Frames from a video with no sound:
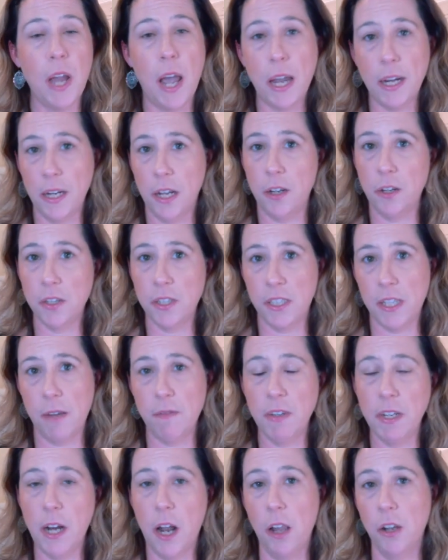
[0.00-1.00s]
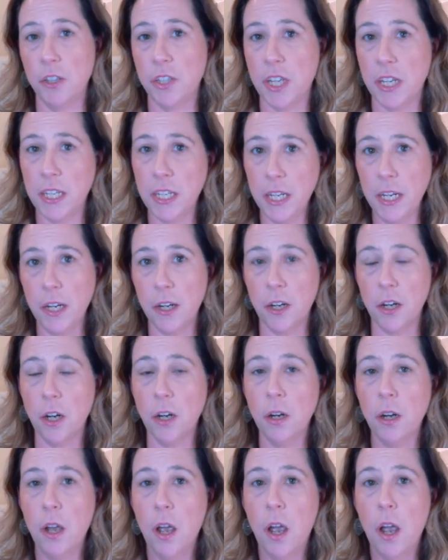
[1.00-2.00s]
$970 a
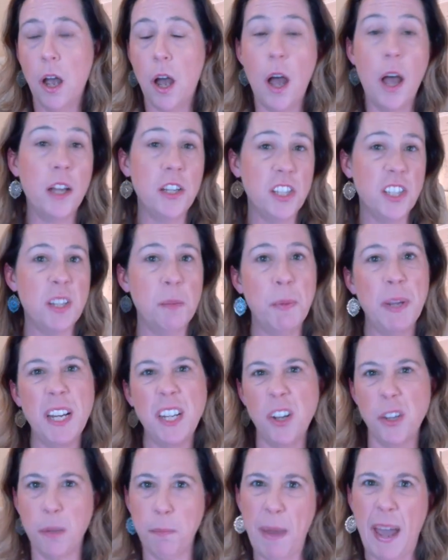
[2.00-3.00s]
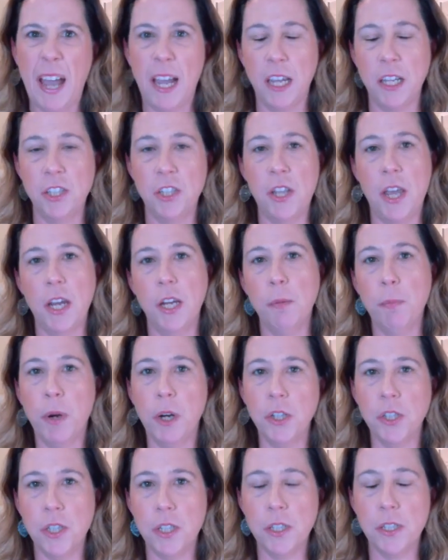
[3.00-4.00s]
year, just depending on the package that you
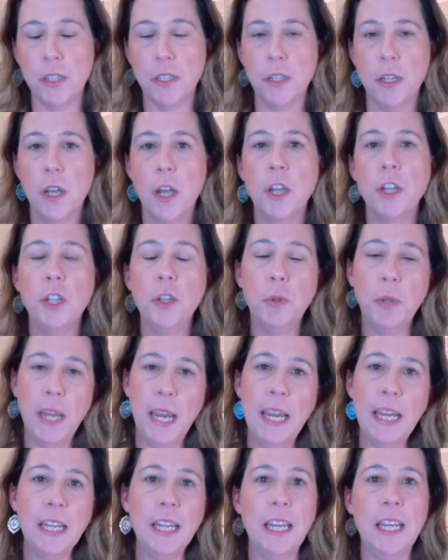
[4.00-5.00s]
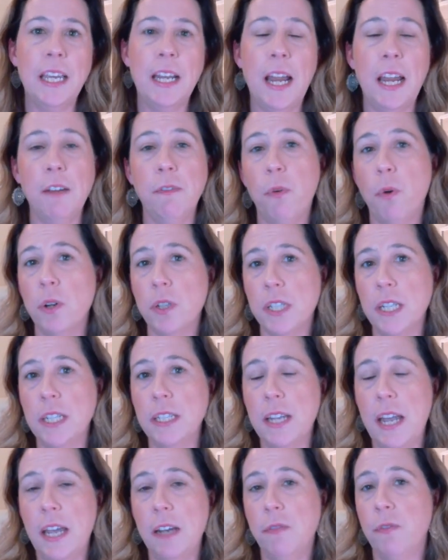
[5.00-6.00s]
purchase. You can get a
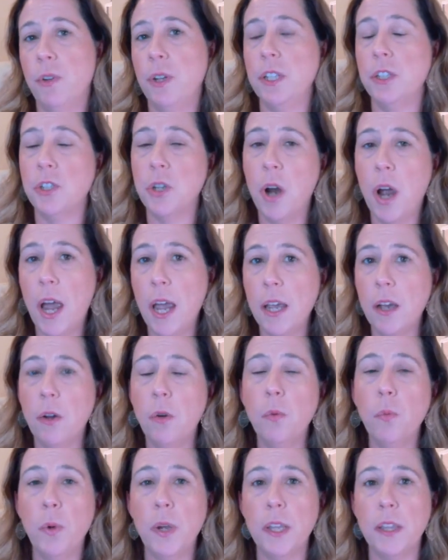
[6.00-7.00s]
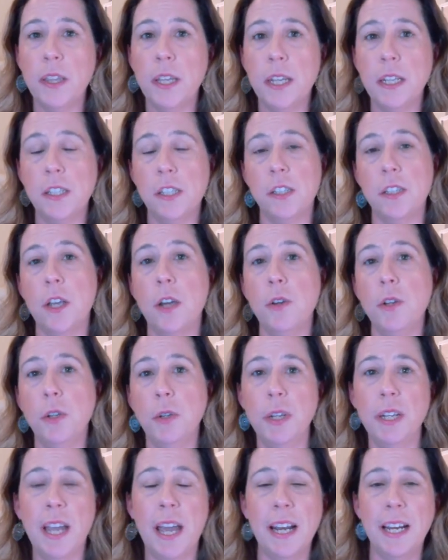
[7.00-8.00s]
14-day free trial with it, so you
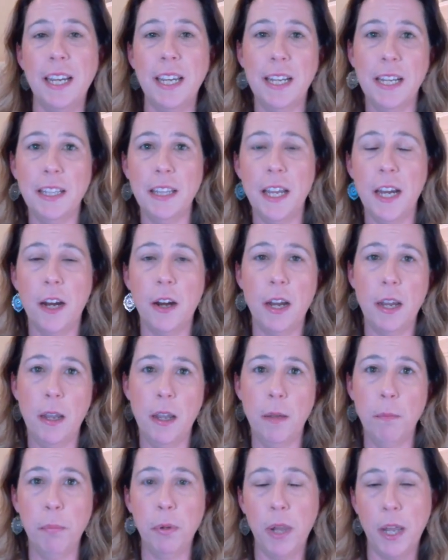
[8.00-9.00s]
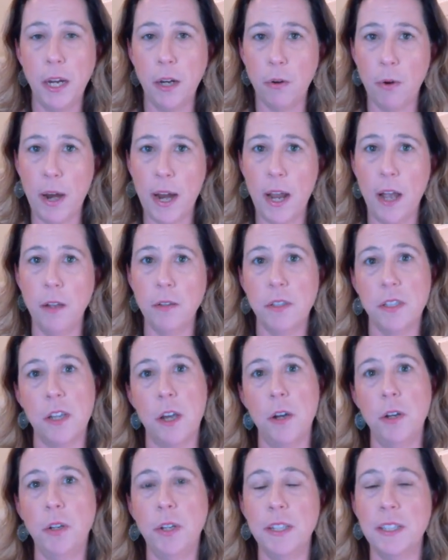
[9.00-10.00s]
can kind of get in there and play around
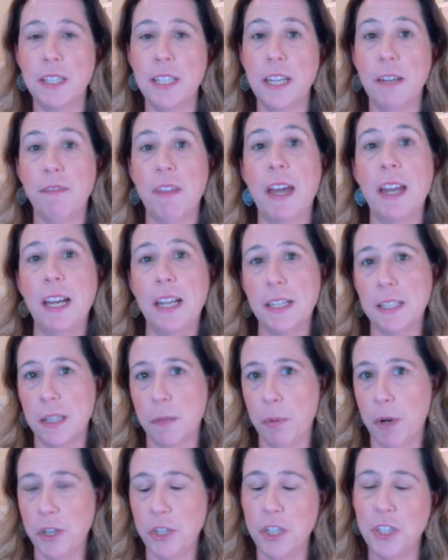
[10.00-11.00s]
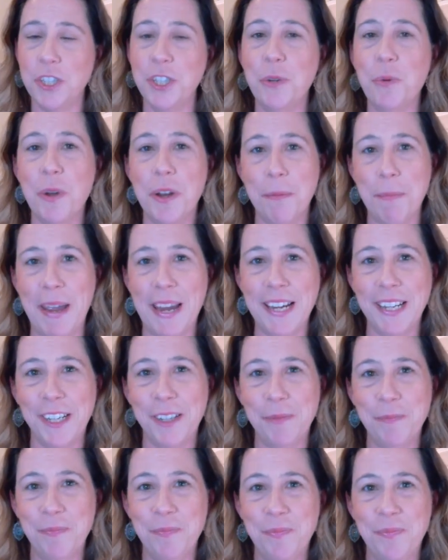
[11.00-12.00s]
so you can see if that is the purchase you want to make.
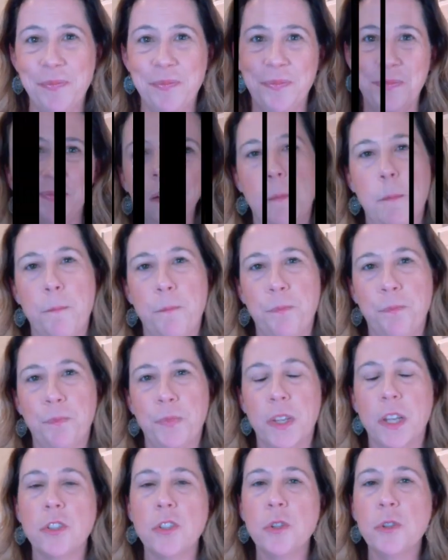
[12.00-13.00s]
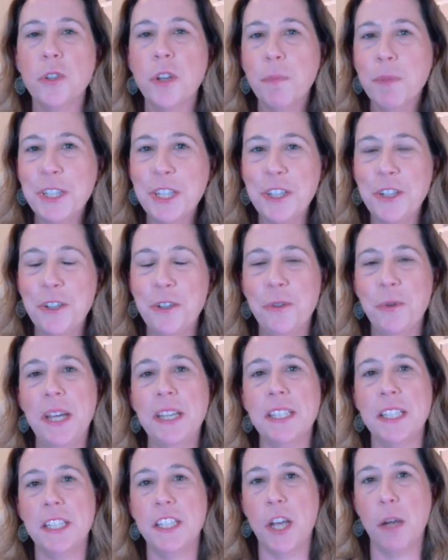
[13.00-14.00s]
Tool number 2 is